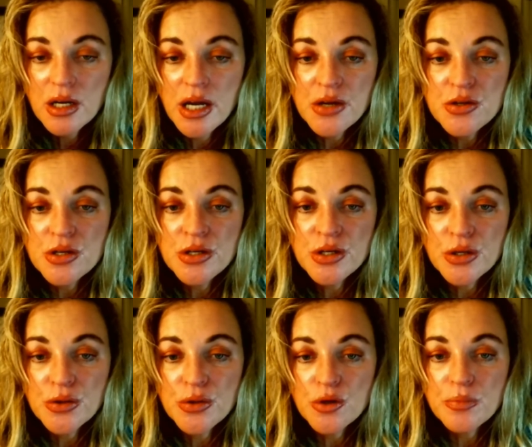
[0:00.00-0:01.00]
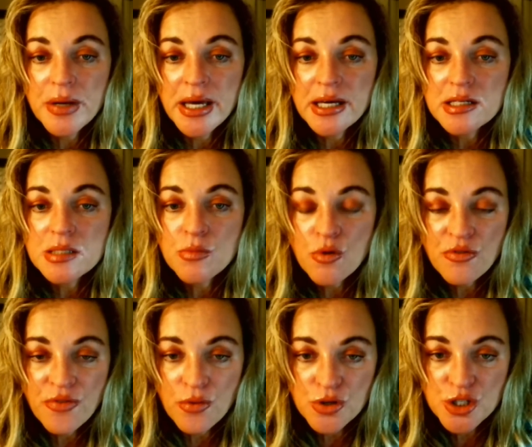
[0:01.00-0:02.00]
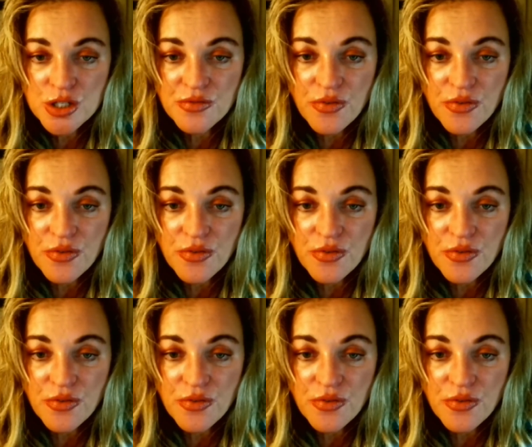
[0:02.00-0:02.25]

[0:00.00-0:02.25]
and, you know, you're paying a small fortune